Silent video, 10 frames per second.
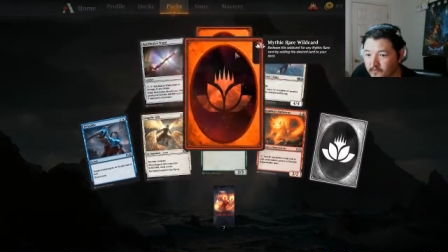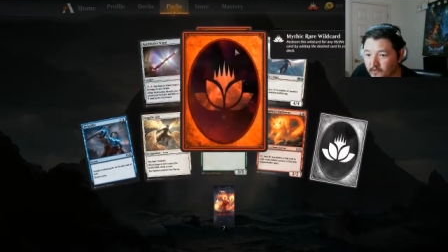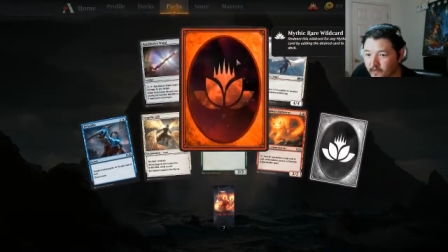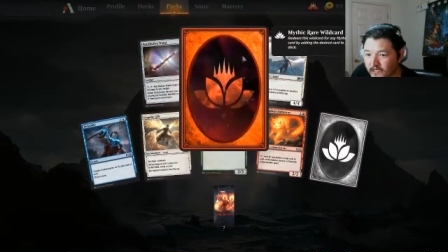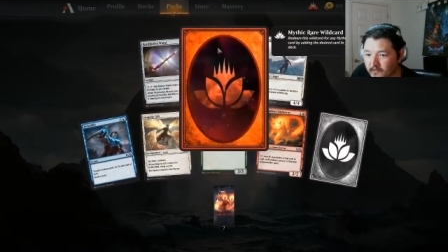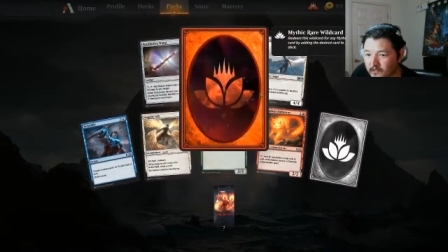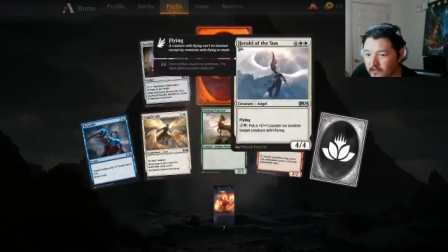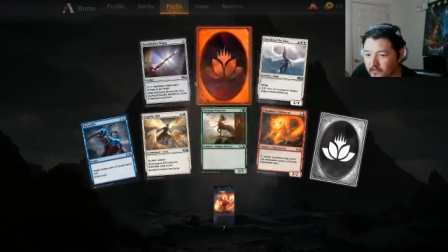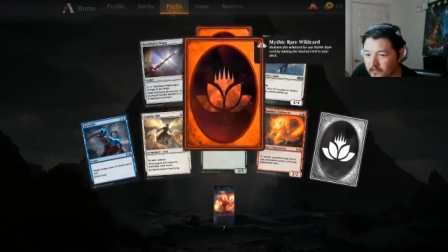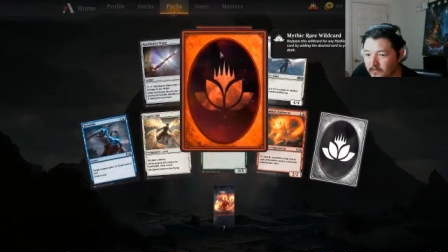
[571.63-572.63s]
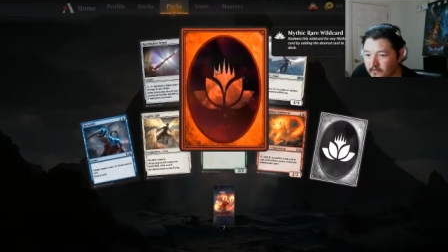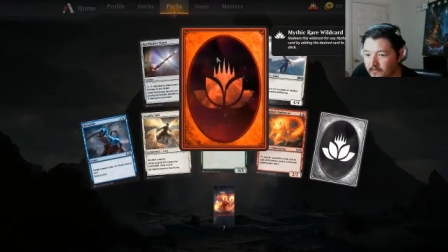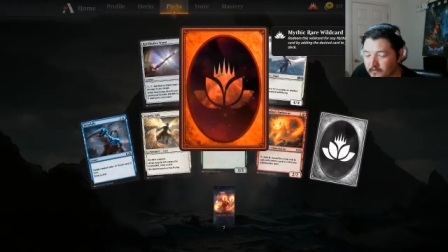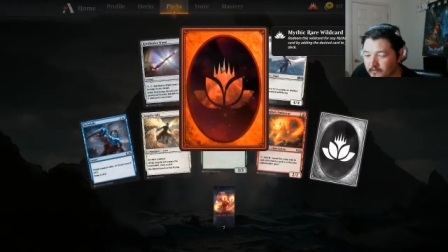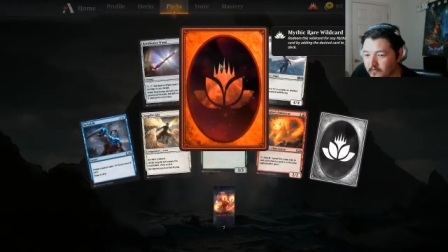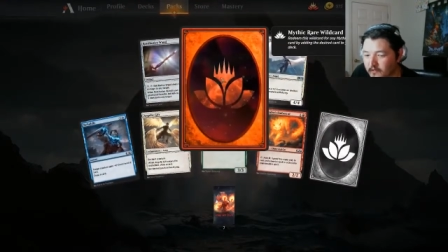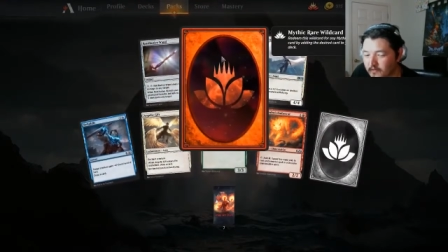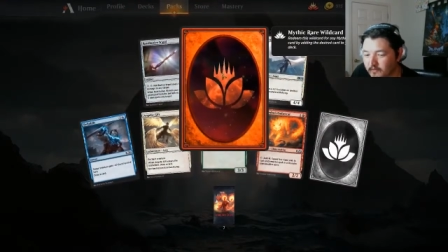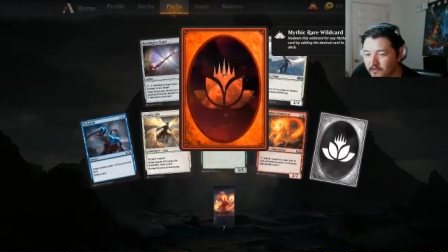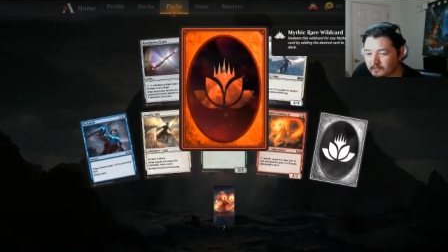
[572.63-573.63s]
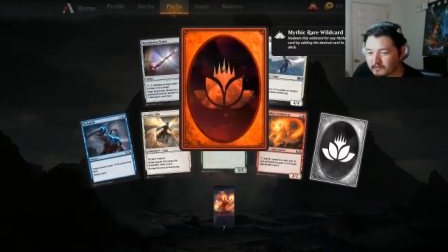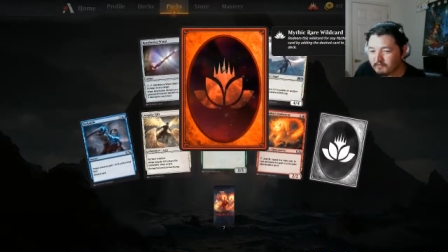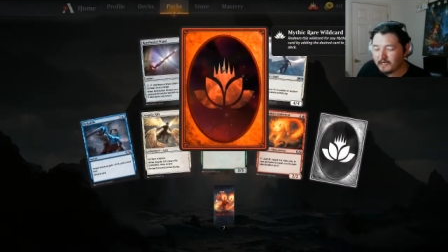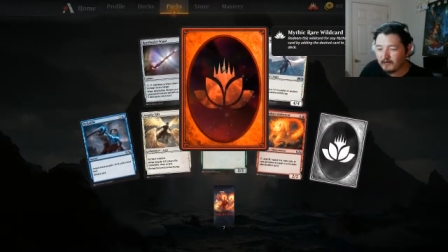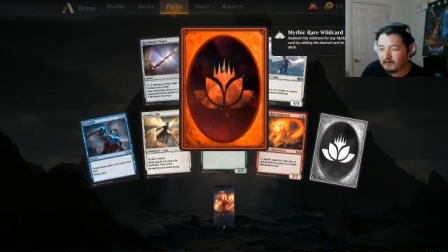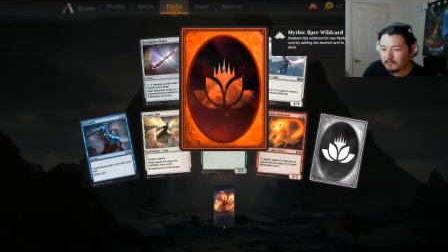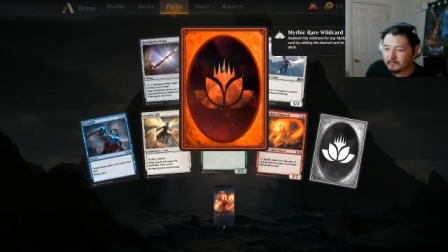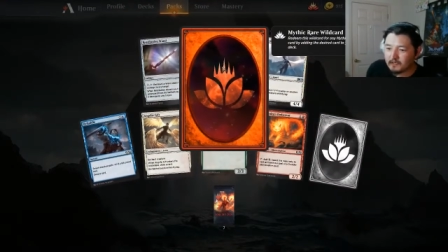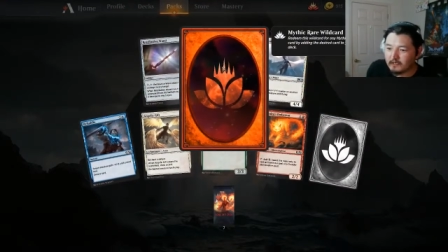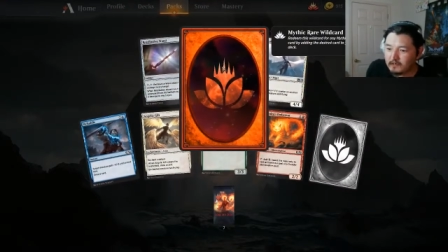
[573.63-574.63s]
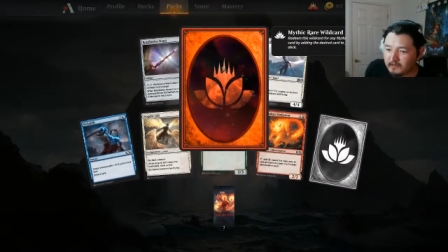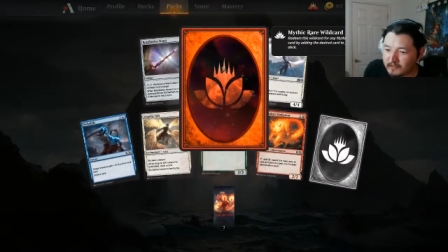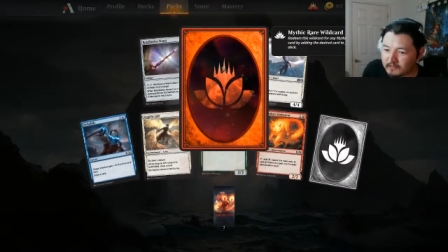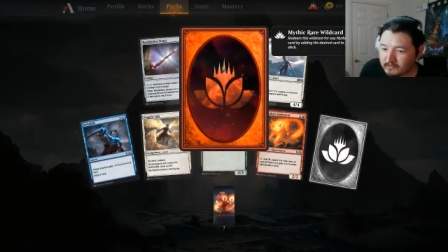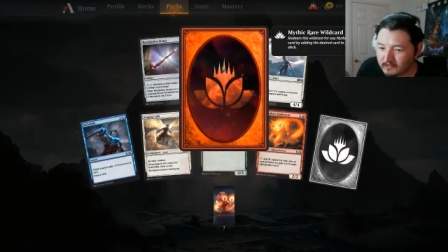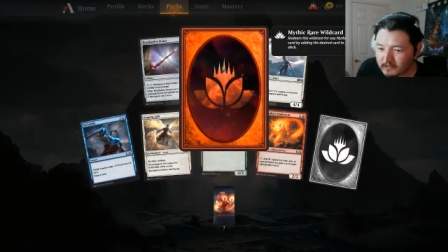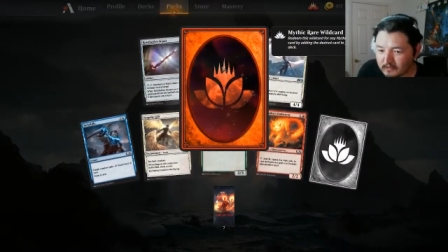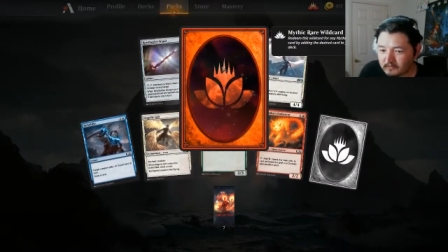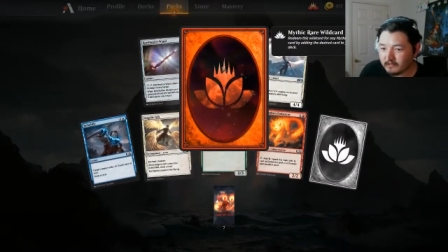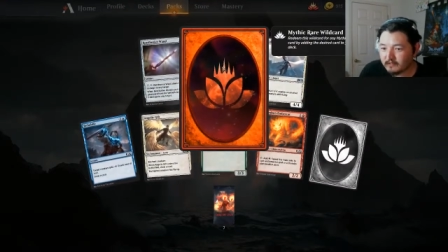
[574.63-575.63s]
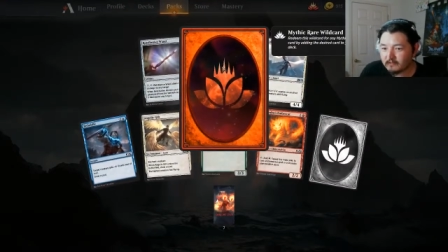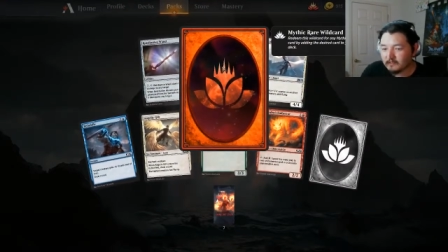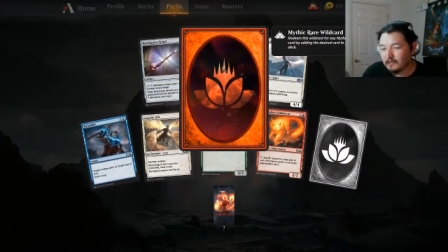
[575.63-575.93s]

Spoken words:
Wild card. The most powerful card in MTG Arena.